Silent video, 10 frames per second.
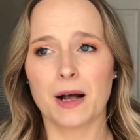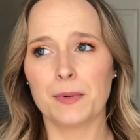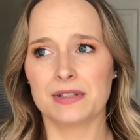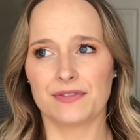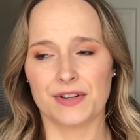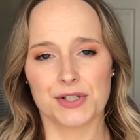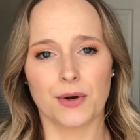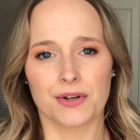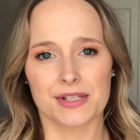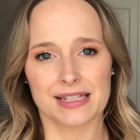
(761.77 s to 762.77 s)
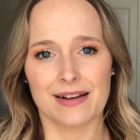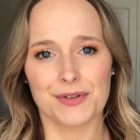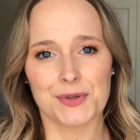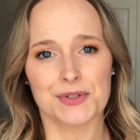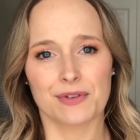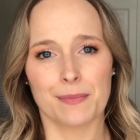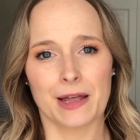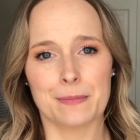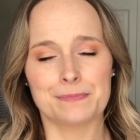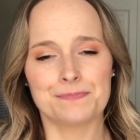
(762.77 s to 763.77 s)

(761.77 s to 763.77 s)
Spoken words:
couple of different toners that I've used from them.